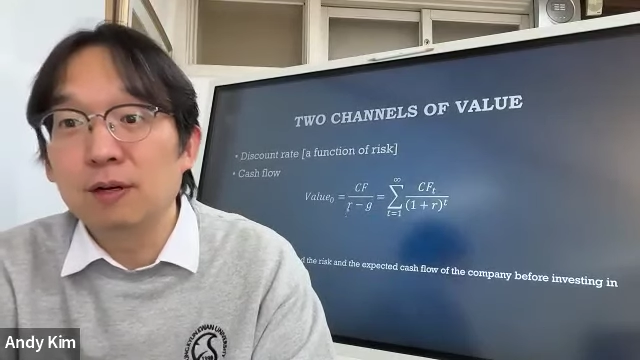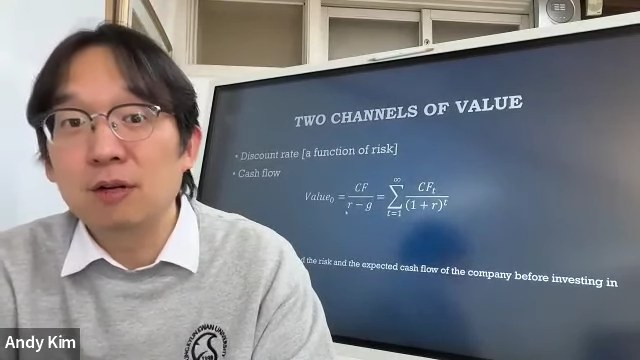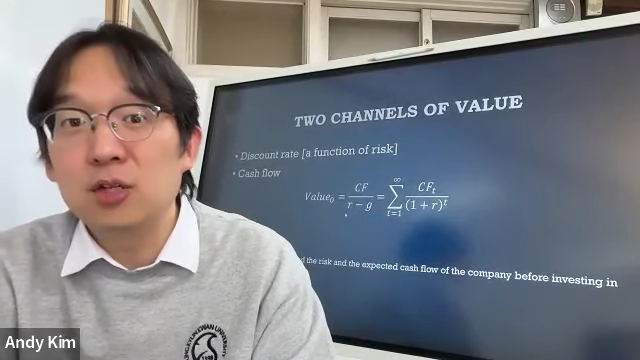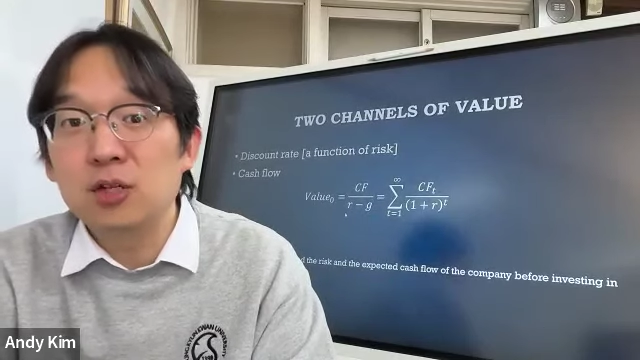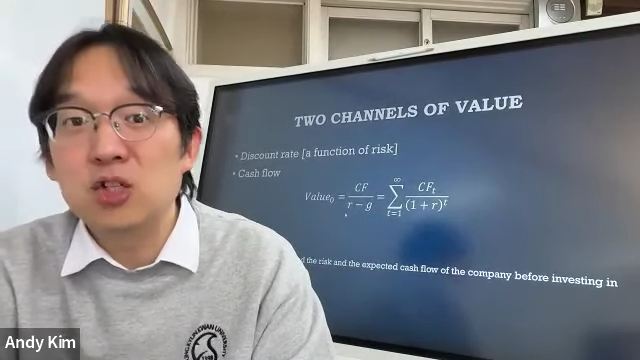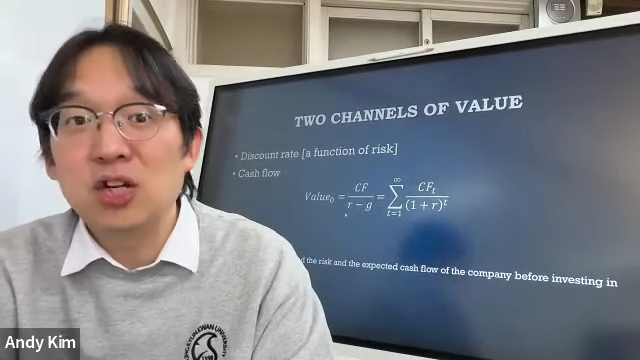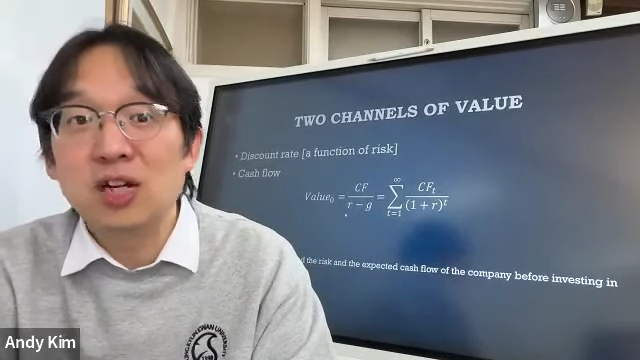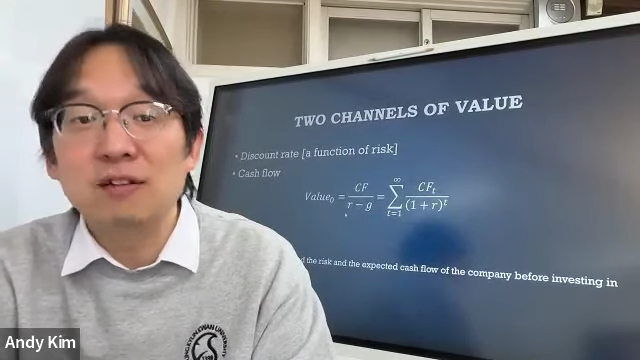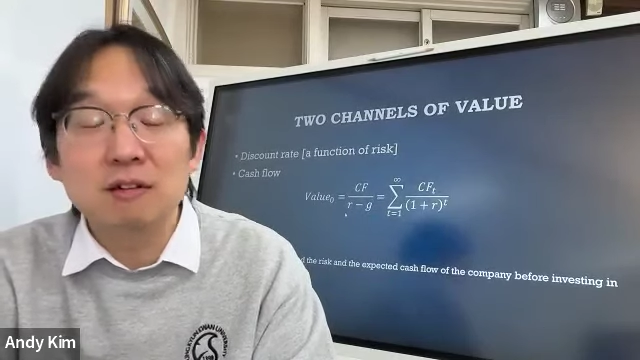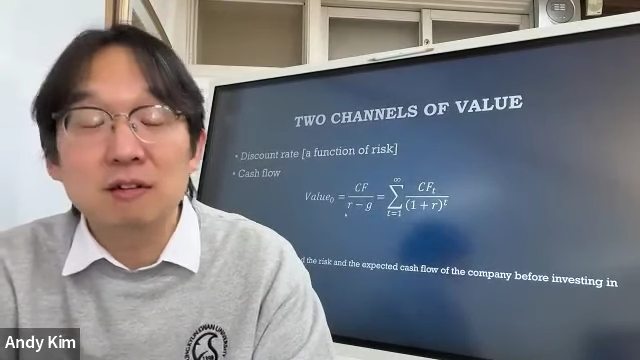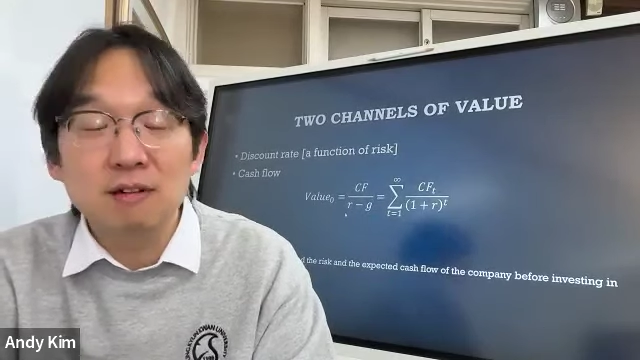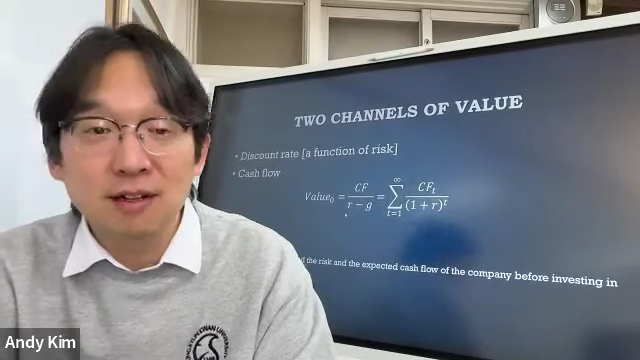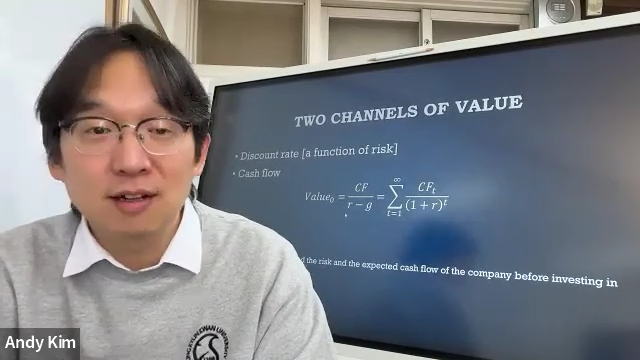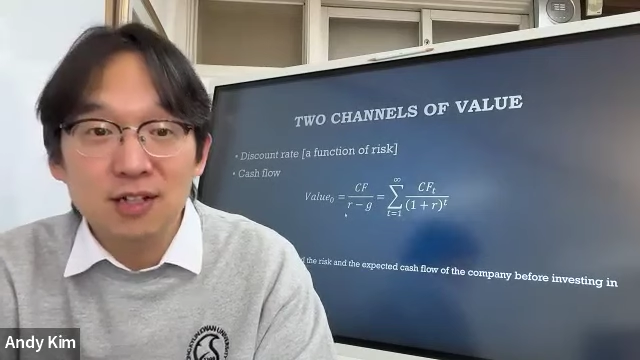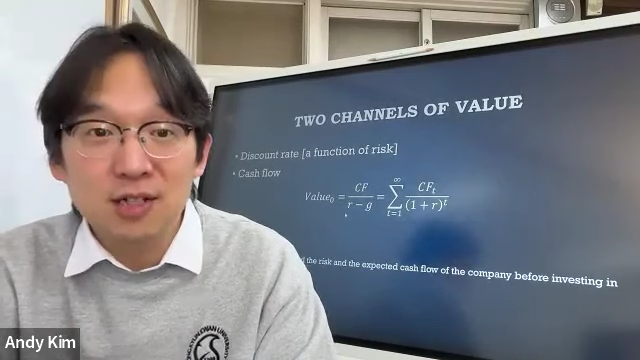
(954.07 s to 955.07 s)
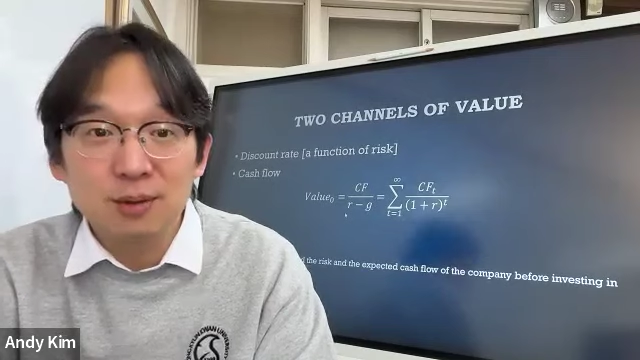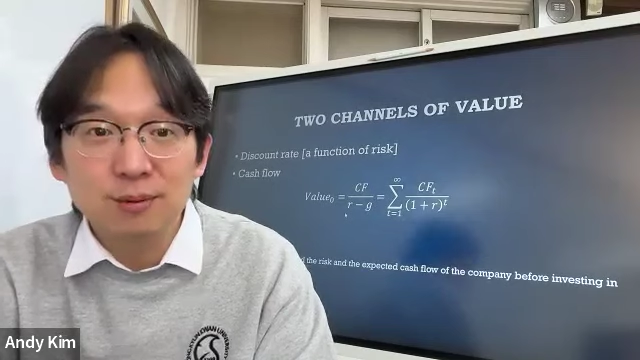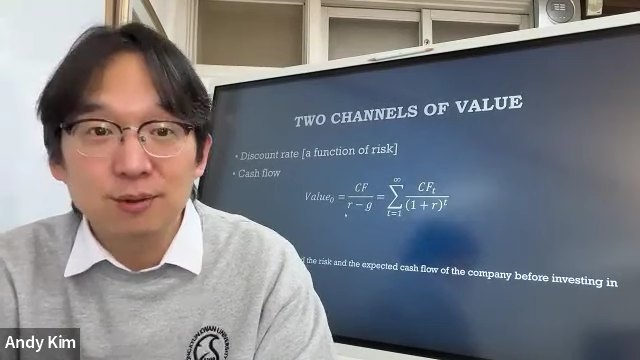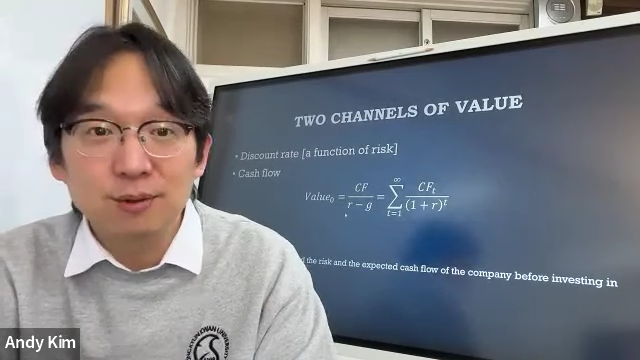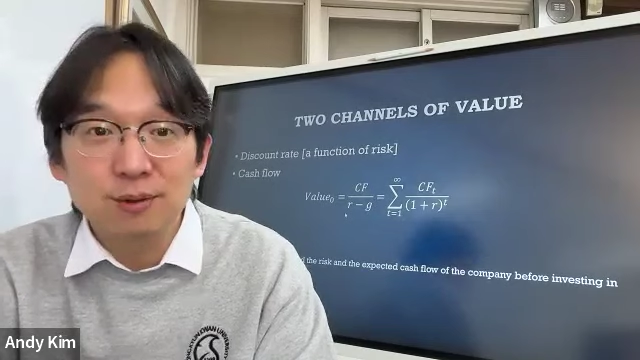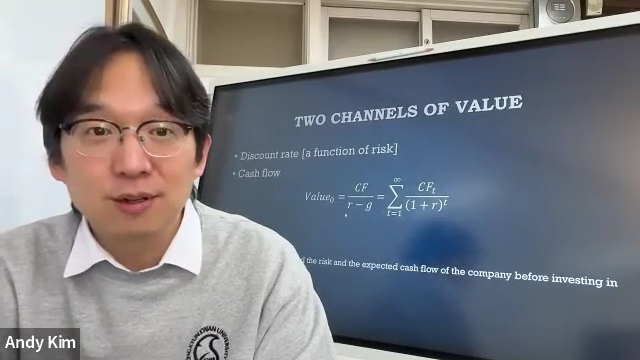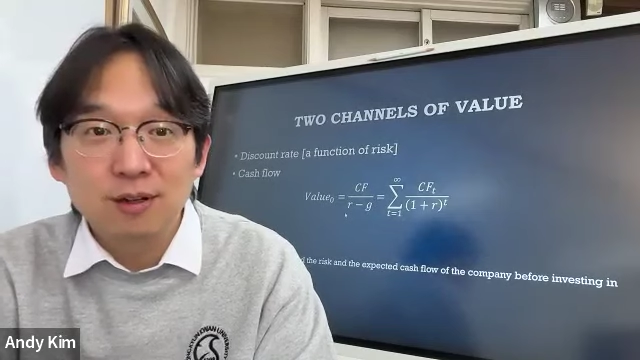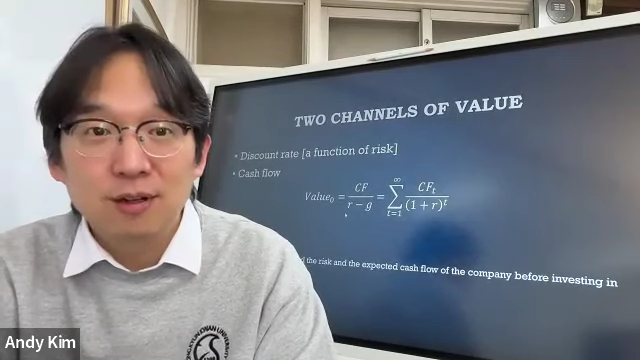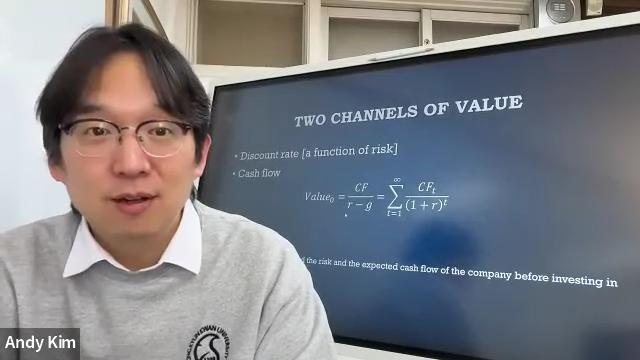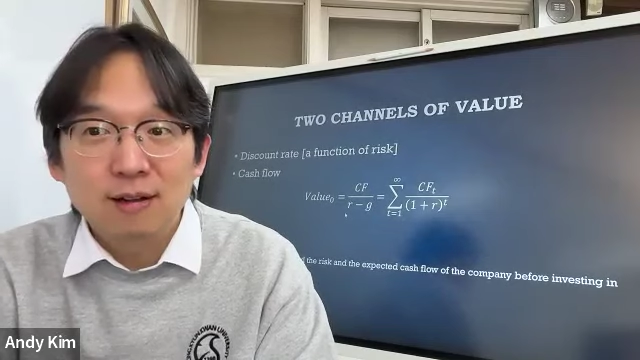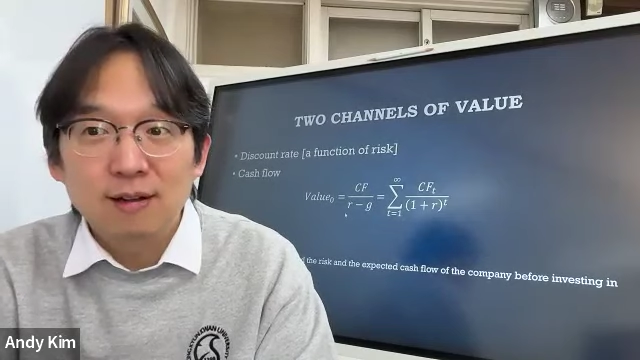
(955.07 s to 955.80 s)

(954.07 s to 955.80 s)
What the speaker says: very generalizable,